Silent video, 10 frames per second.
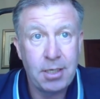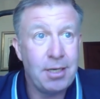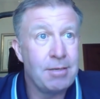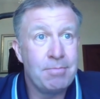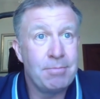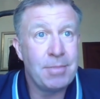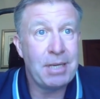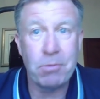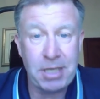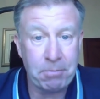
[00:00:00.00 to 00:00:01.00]

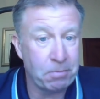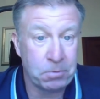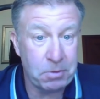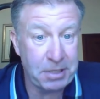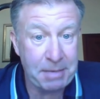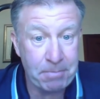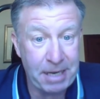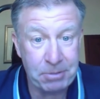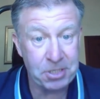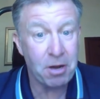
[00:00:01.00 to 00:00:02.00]
It
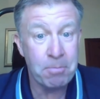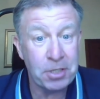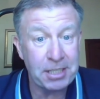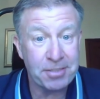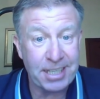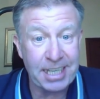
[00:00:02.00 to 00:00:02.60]
was not a money thing.